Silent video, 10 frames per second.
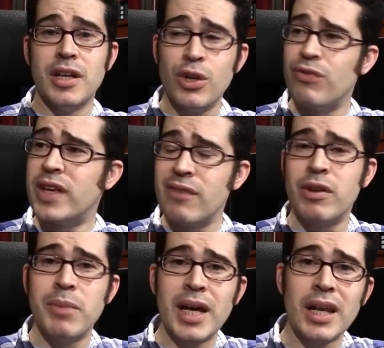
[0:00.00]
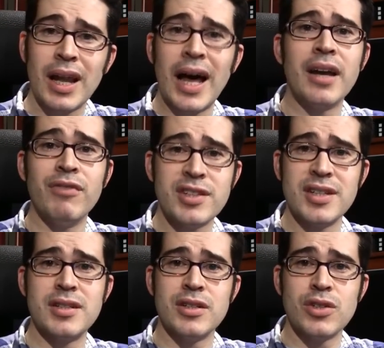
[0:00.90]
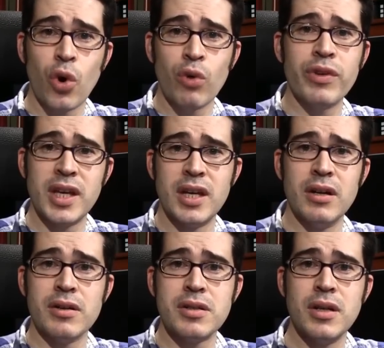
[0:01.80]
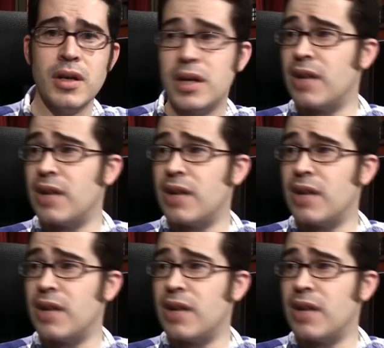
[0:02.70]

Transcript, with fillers: you've given me a lot of assistance over the years,